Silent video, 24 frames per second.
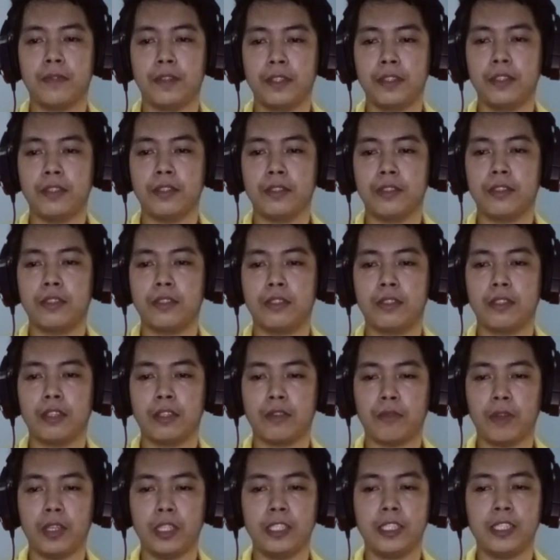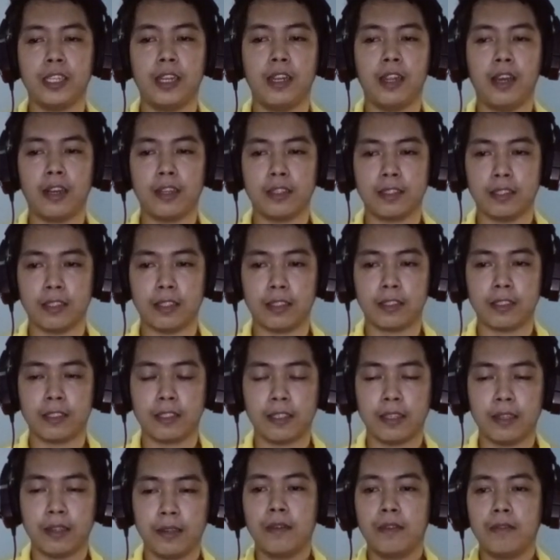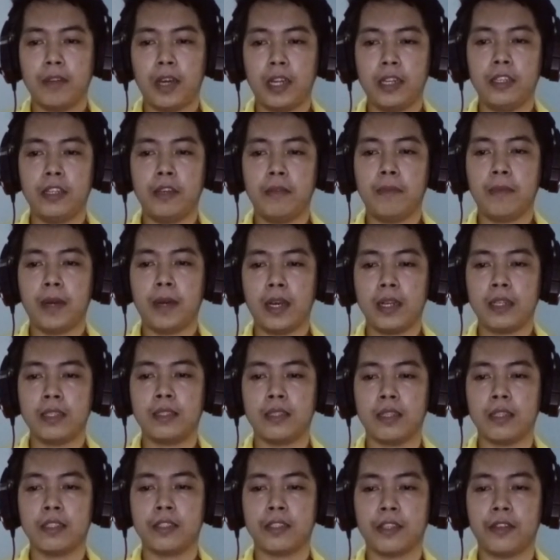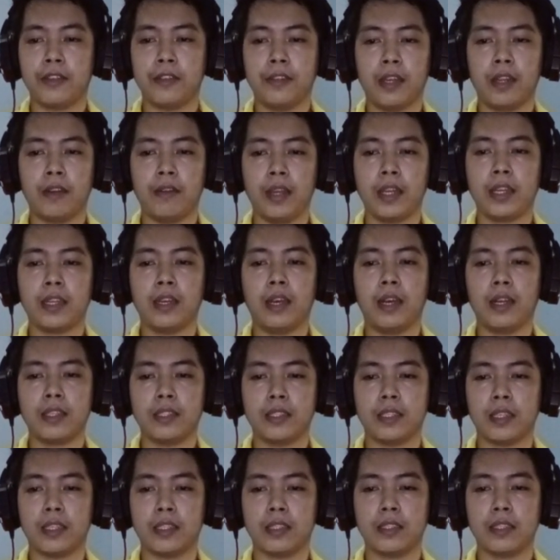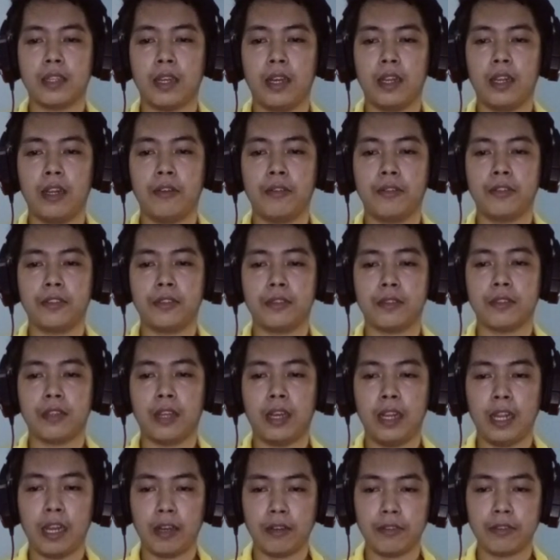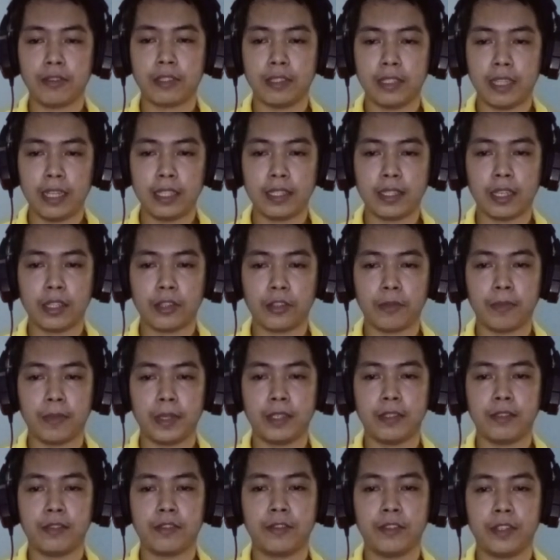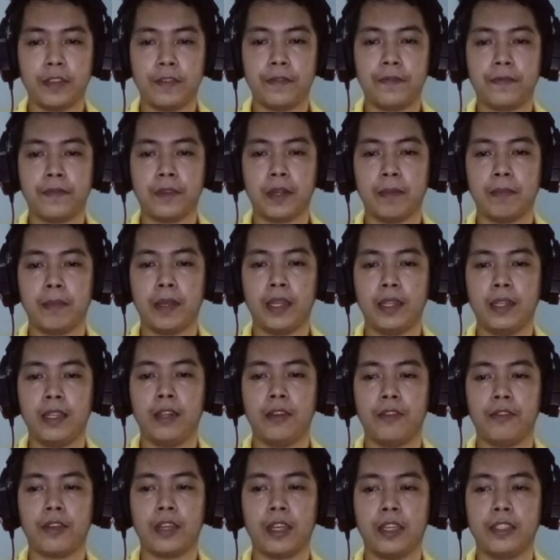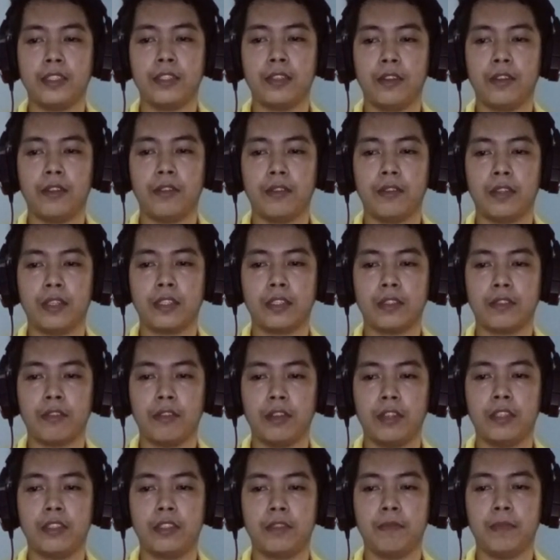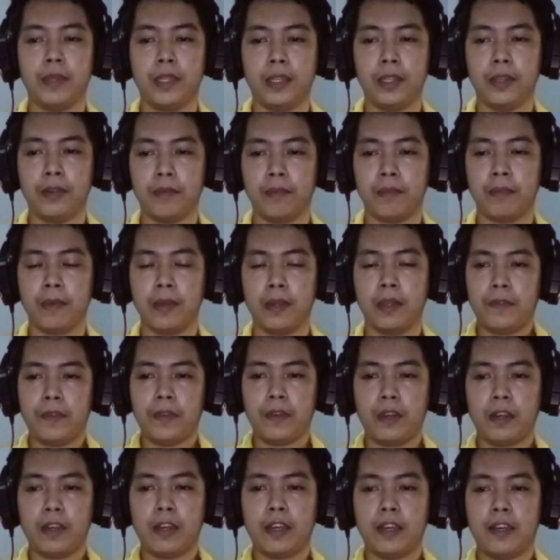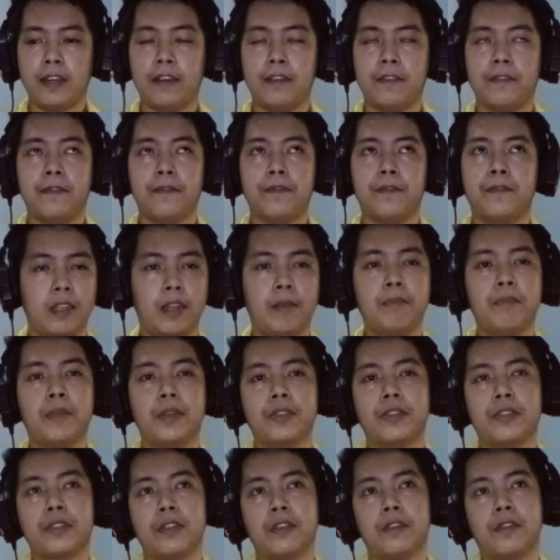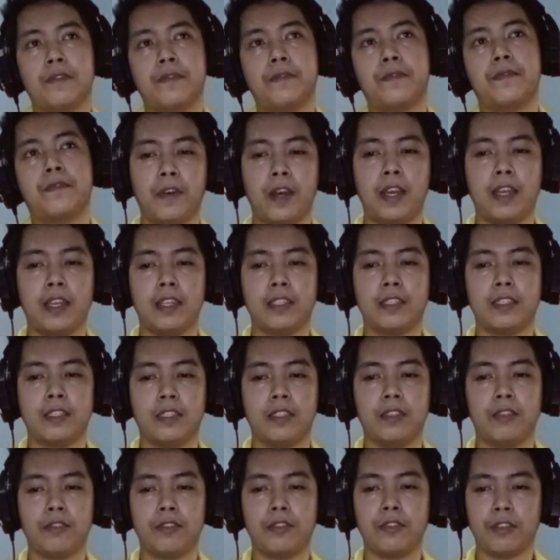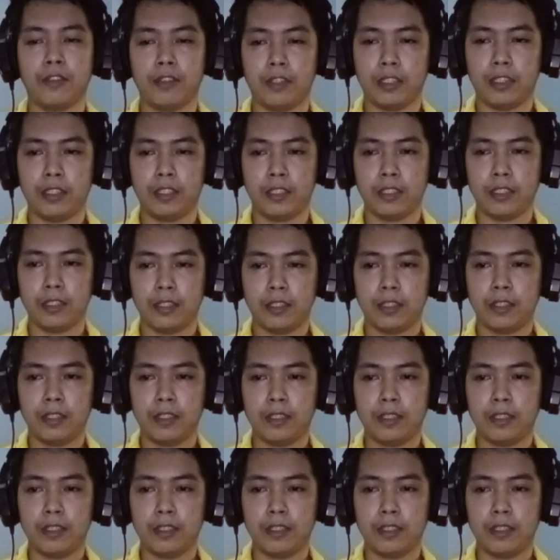versus sequential access. Random access or direct access allows data to be retrieved from any location on the storage medium. If you have numbers of files in your storage,